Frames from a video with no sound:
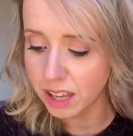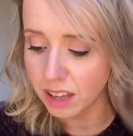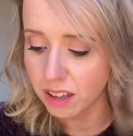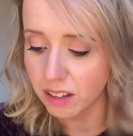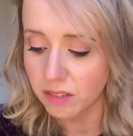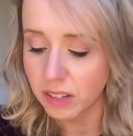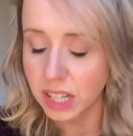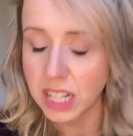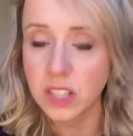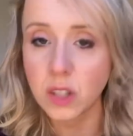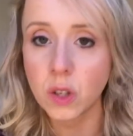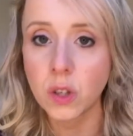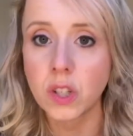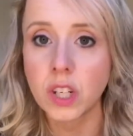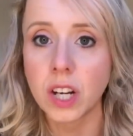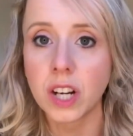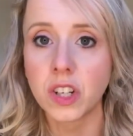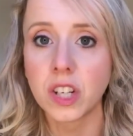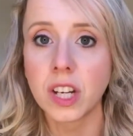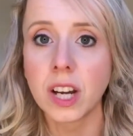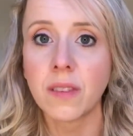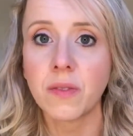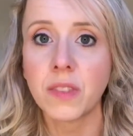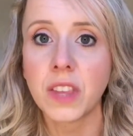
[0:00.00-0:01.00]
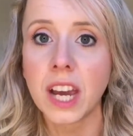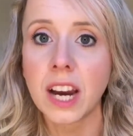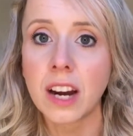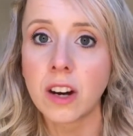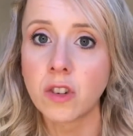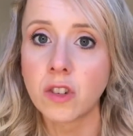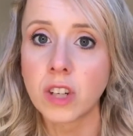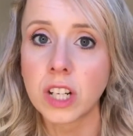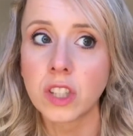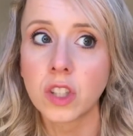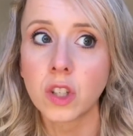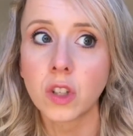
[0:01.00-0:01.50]
that it's good to actually have the
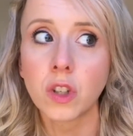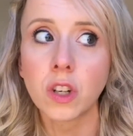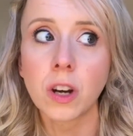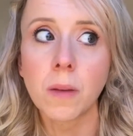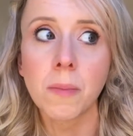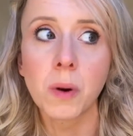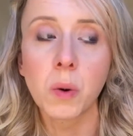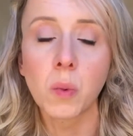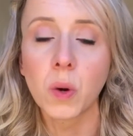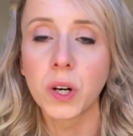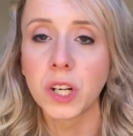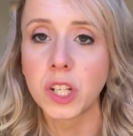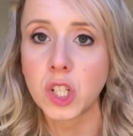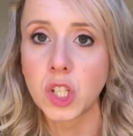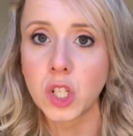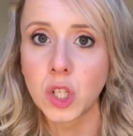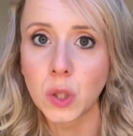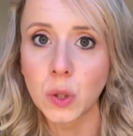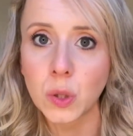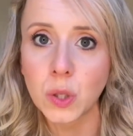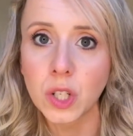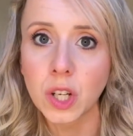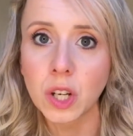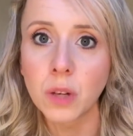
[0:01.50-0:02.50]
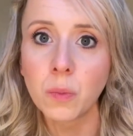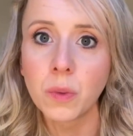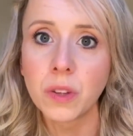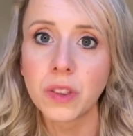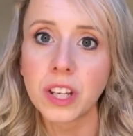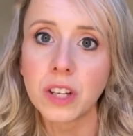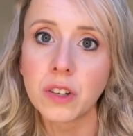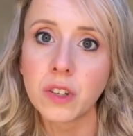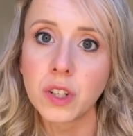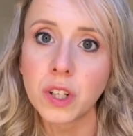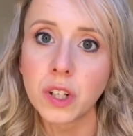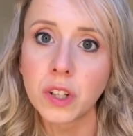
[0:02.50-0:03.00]
hairdresser No. 1 and 2 done when
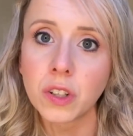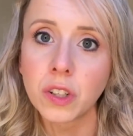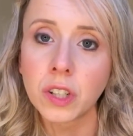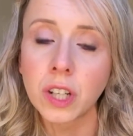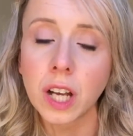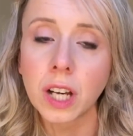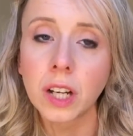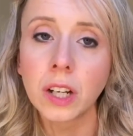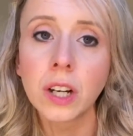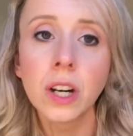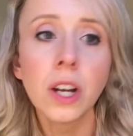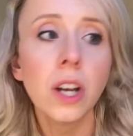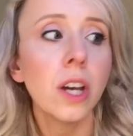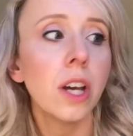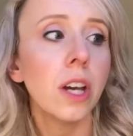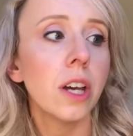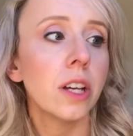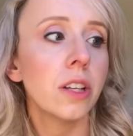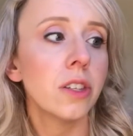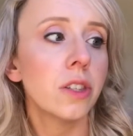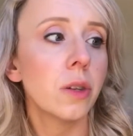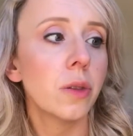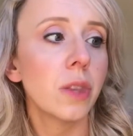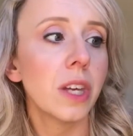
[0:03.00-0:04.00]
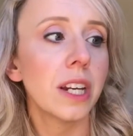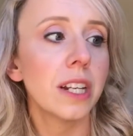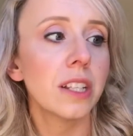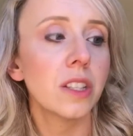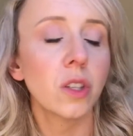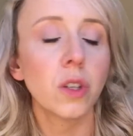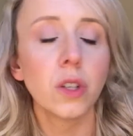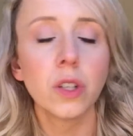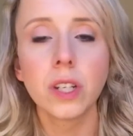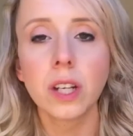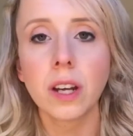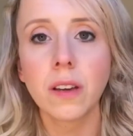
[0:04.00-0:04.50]
they're doing your color. So then it's
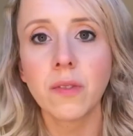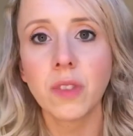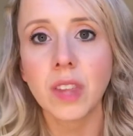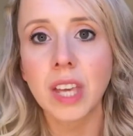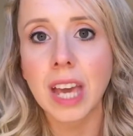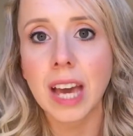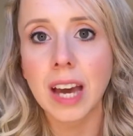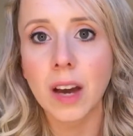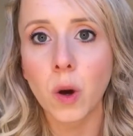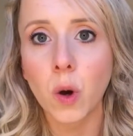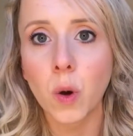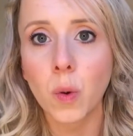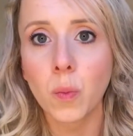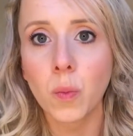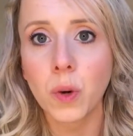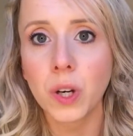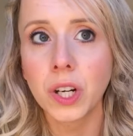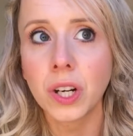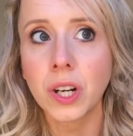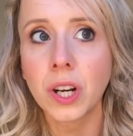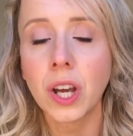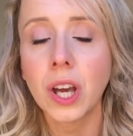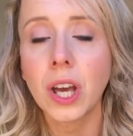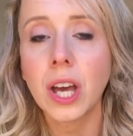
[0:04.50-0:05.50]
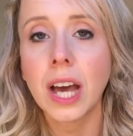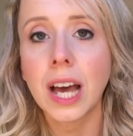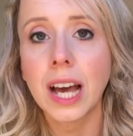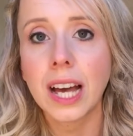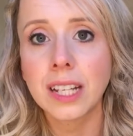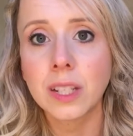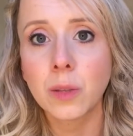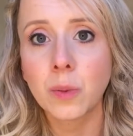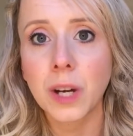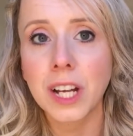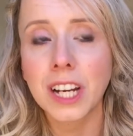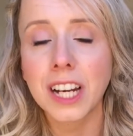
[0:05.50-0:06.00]
good to have the at-home one
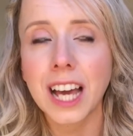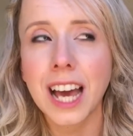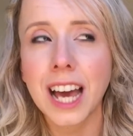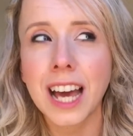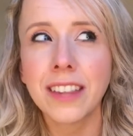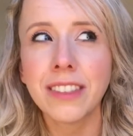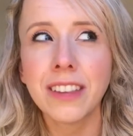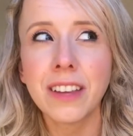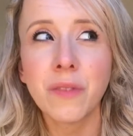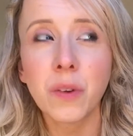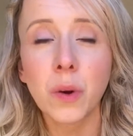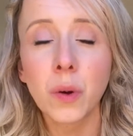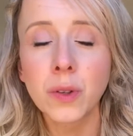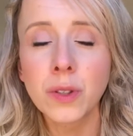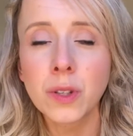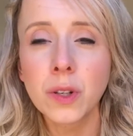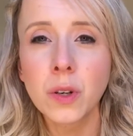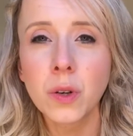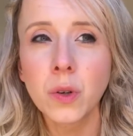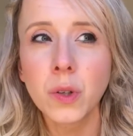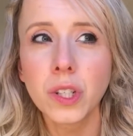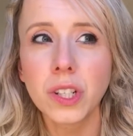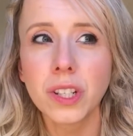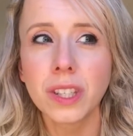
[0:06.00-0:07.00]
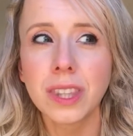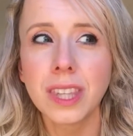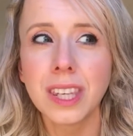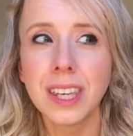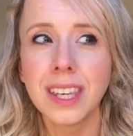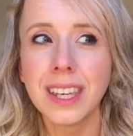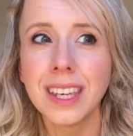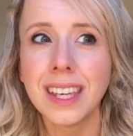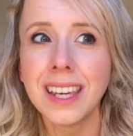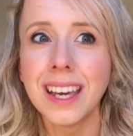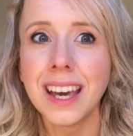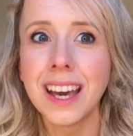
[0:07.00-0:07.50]
as well. And they've also launched
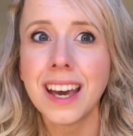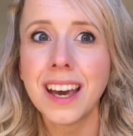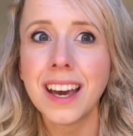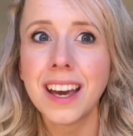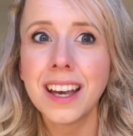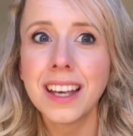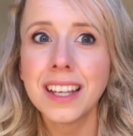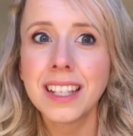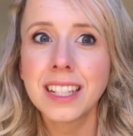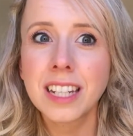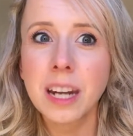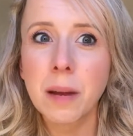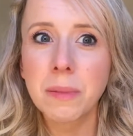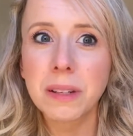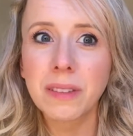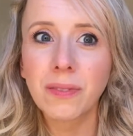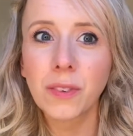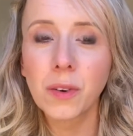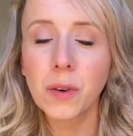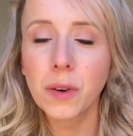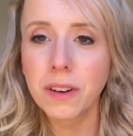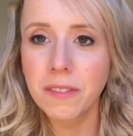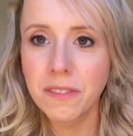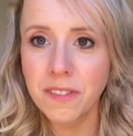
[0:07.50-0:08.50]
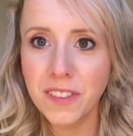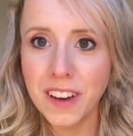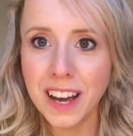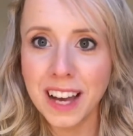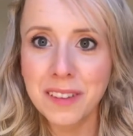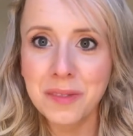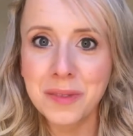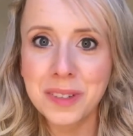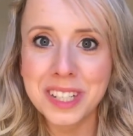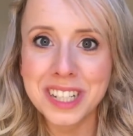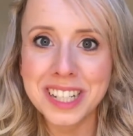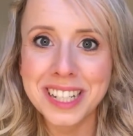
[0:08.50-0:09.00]
the steps 4 and
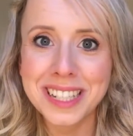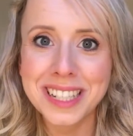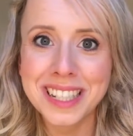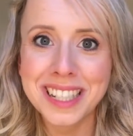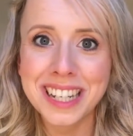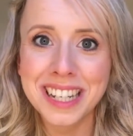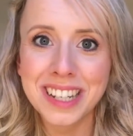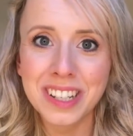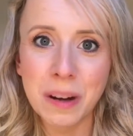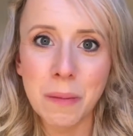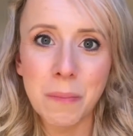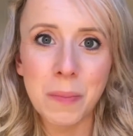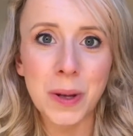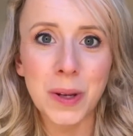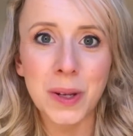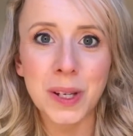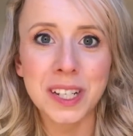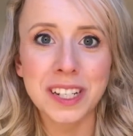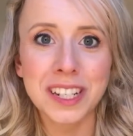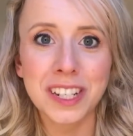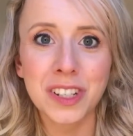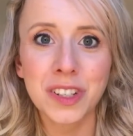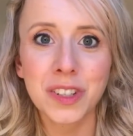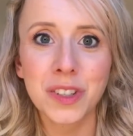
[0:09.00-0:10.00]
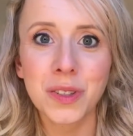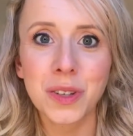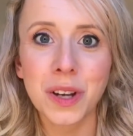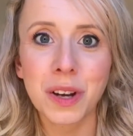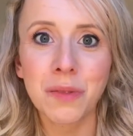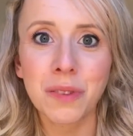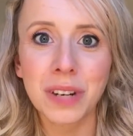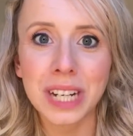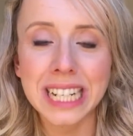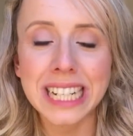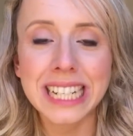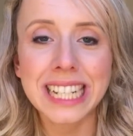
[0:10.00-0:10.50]
5, which is the shampoo and conditioner. So I
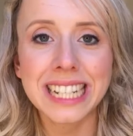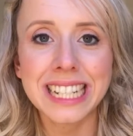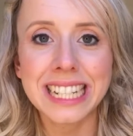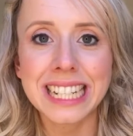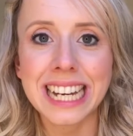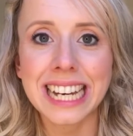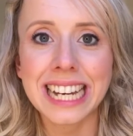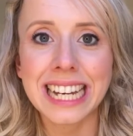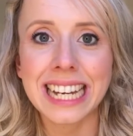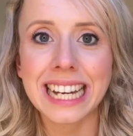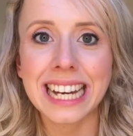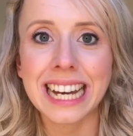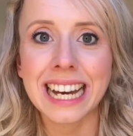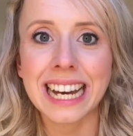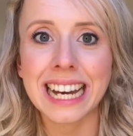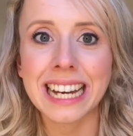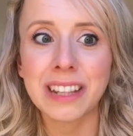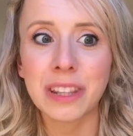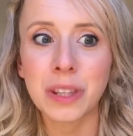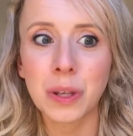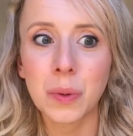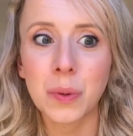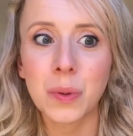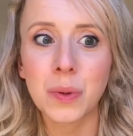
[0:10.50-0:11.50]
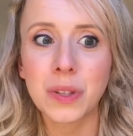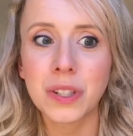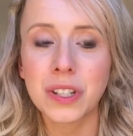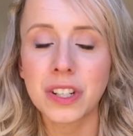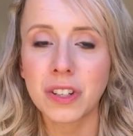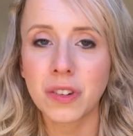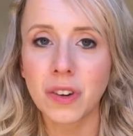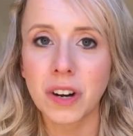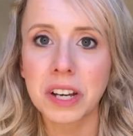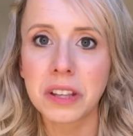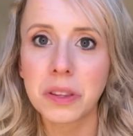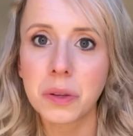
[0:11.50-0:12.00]
really need to get those, to
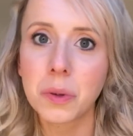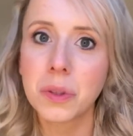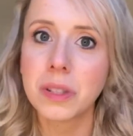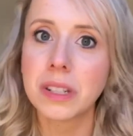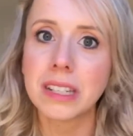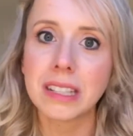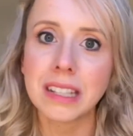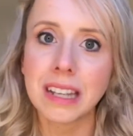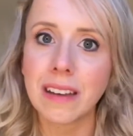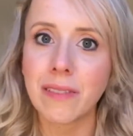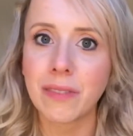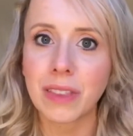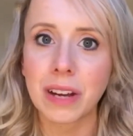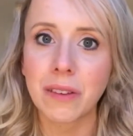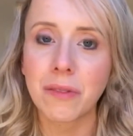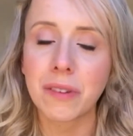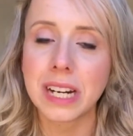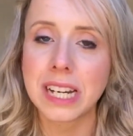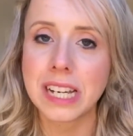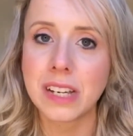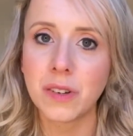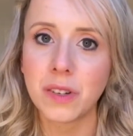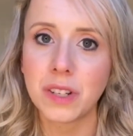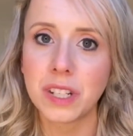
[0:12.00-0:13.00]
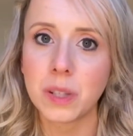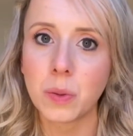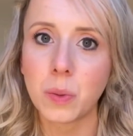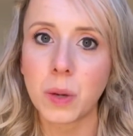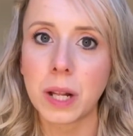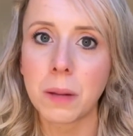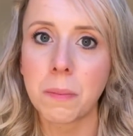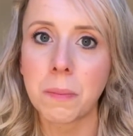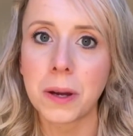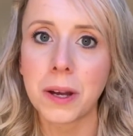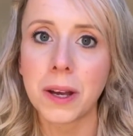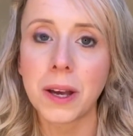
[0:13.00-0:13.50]
try those, to see if they're really good as
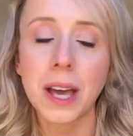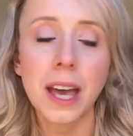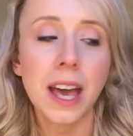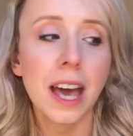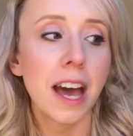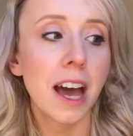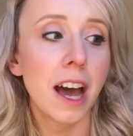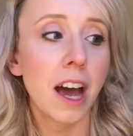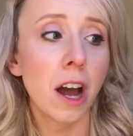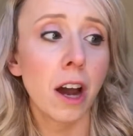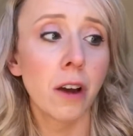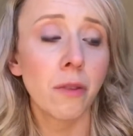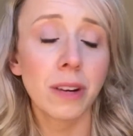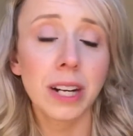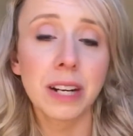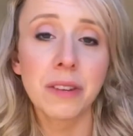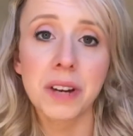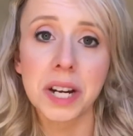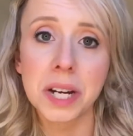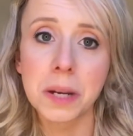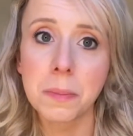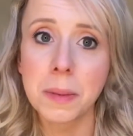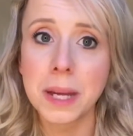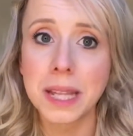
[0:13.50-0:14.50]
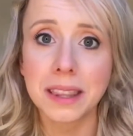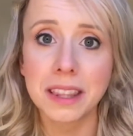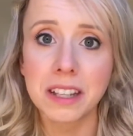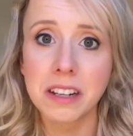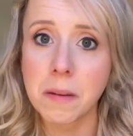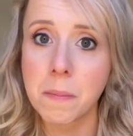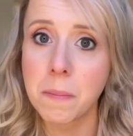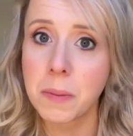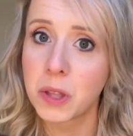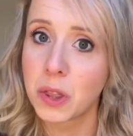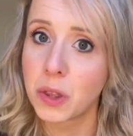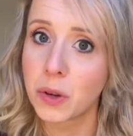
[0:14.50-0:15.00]
well. But I really recommend the
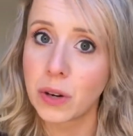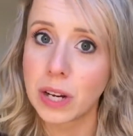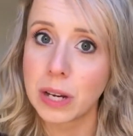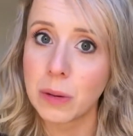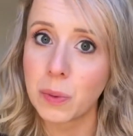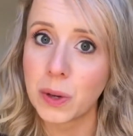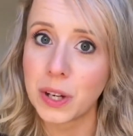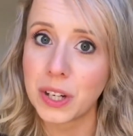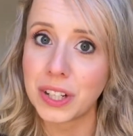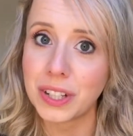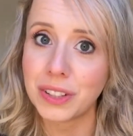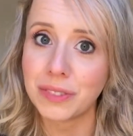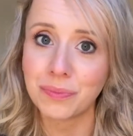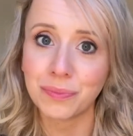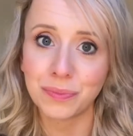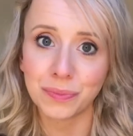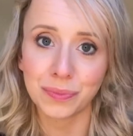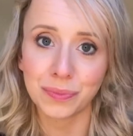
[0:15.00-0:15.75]
No. 3 one.